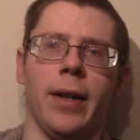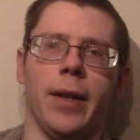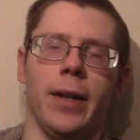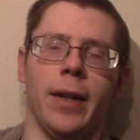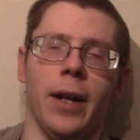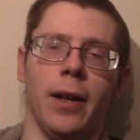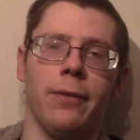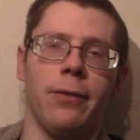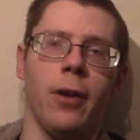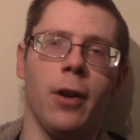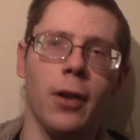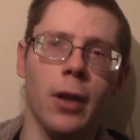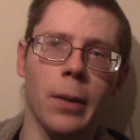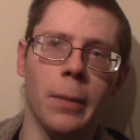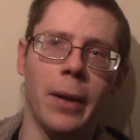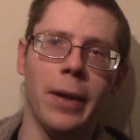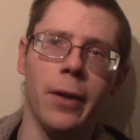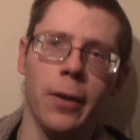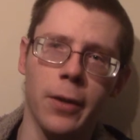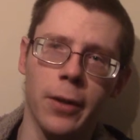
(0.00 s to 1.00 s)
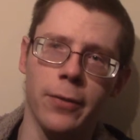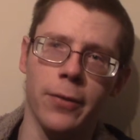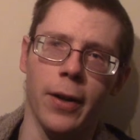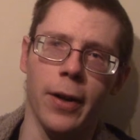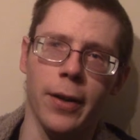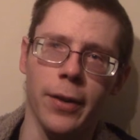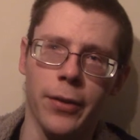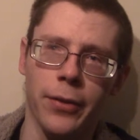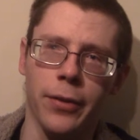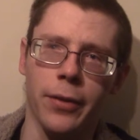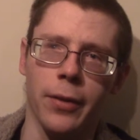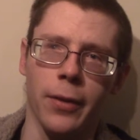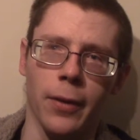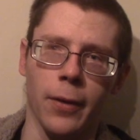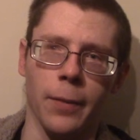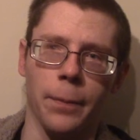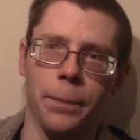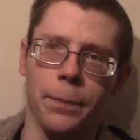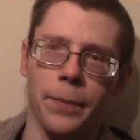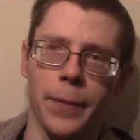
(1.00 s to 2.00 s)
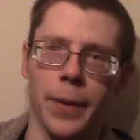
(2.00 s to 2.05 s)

did not follow my own advice, or